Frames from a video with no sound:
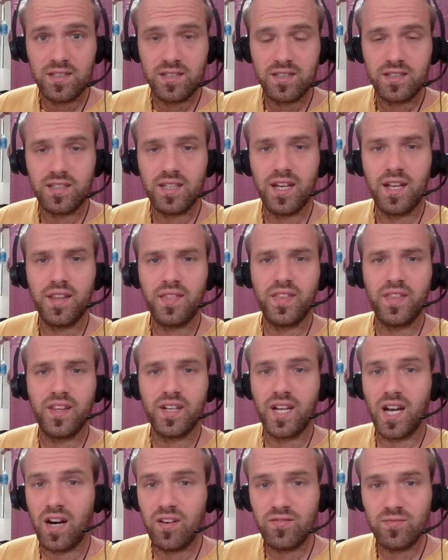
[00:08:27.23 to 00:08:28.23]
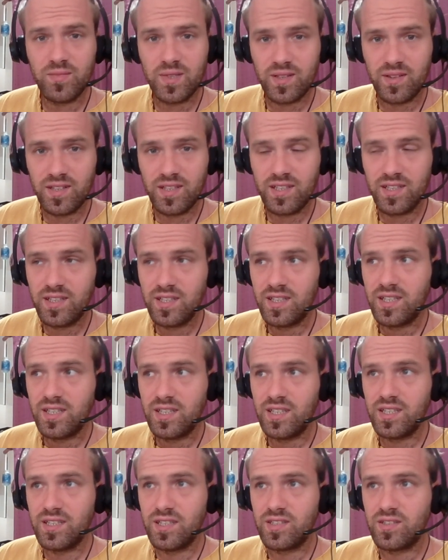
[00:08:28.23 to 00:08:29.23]
that the government
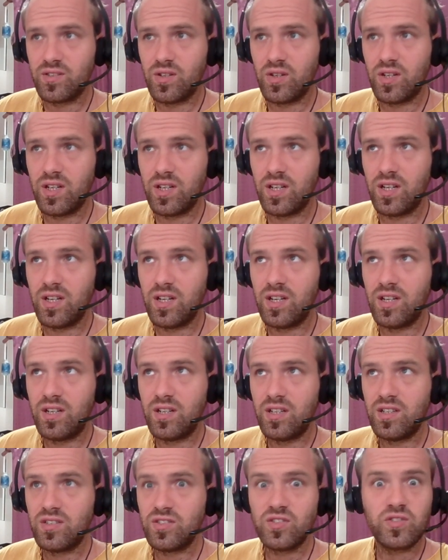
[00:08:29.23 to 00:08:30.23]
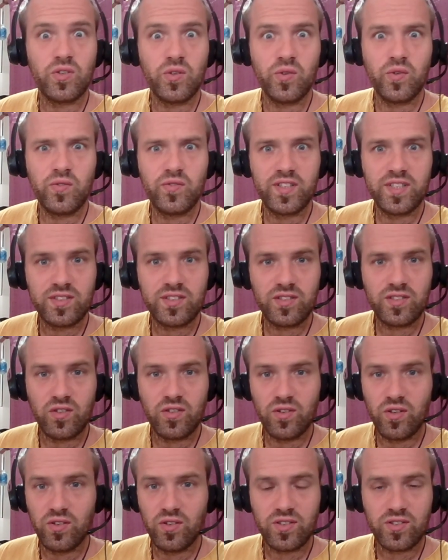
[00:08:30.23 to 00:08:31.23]
is gonna solve this
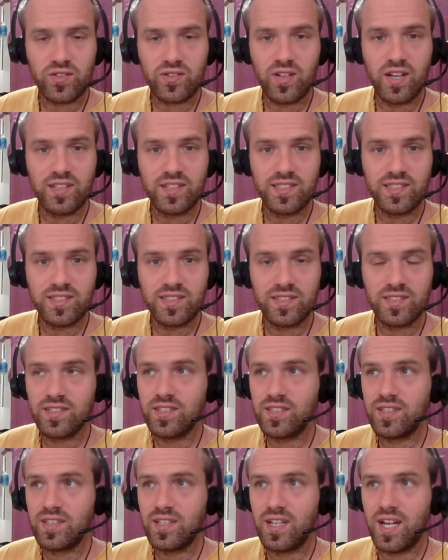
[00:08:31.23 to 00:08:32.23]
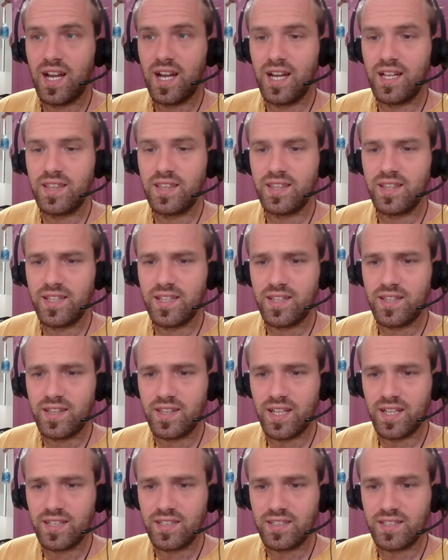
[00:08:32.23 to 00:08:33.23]
corona crisis, and
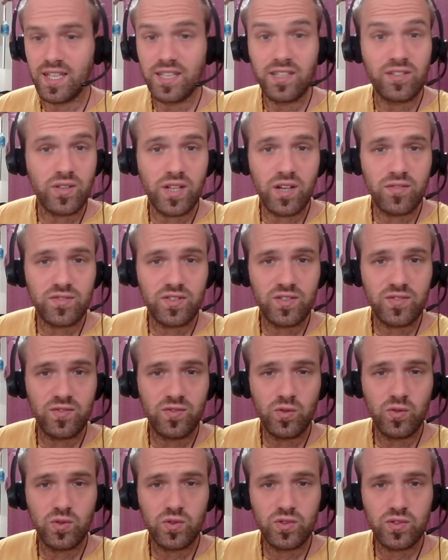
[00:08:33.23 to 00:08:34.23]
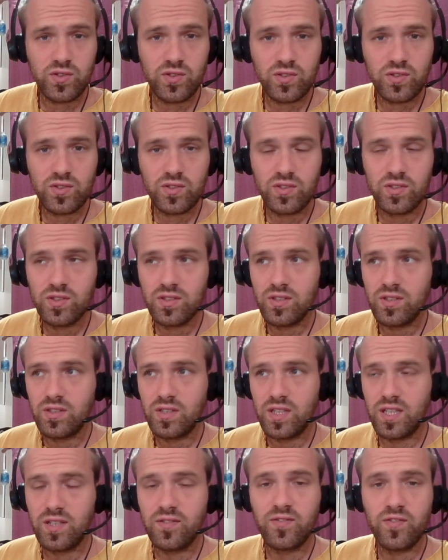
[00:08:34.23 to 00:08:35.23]
that they don't have to
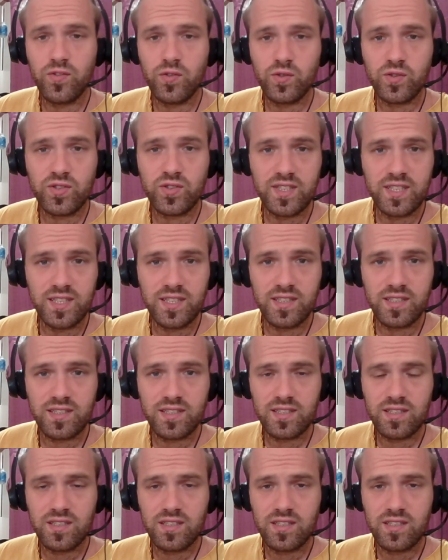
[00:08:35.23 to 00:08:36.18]
enforce these